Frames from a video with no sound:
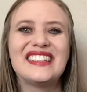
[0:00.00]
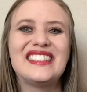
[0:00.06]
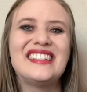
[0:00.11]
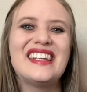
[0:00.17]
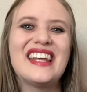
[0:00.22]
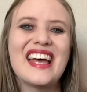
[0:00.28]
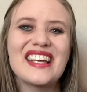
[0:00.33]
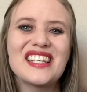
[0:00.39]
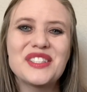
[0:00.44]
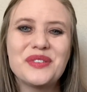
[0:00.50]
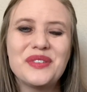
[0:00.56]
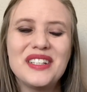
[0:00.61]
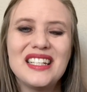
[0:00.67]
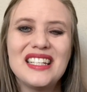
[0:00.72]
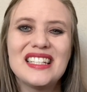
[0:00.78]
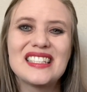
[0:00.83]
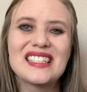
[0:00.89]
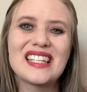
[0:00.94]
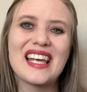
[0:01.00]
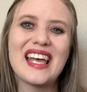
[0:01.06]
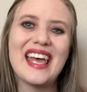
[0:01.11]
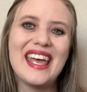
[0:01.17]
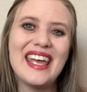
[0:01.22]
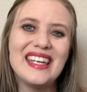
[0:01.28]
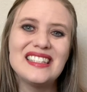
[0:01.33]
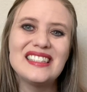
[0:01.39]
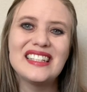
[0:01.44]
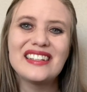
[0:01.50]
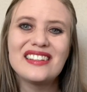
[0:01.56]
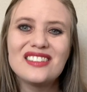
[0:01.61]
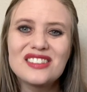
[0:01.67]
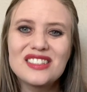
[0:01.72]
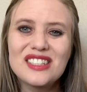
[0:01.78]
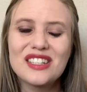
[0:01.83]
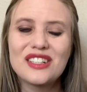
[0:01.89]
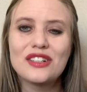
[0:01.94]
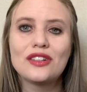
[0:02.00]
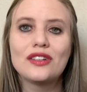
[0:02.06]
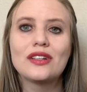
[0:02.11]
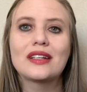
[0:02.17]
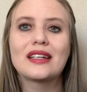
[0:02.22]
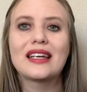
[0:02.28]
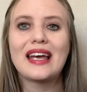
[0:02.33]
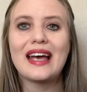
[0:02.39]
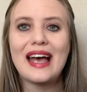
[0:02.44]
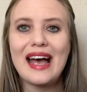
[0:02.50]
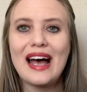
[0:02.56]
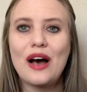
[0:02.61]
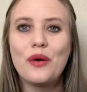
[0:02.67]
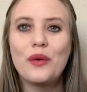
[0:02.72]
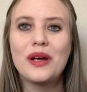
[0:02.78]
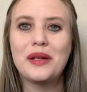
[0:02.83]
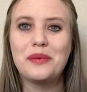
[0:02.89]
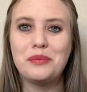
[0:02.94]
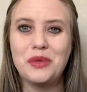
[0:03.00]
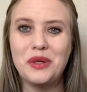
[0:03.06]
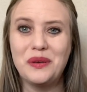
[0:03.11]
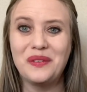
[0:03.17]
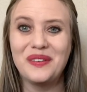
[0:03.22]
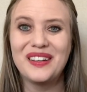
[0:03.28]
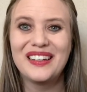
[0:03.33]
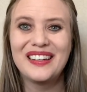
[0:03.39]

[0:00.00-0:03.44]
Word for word: next one is a Hey Diddle Diddle Cow and Moon.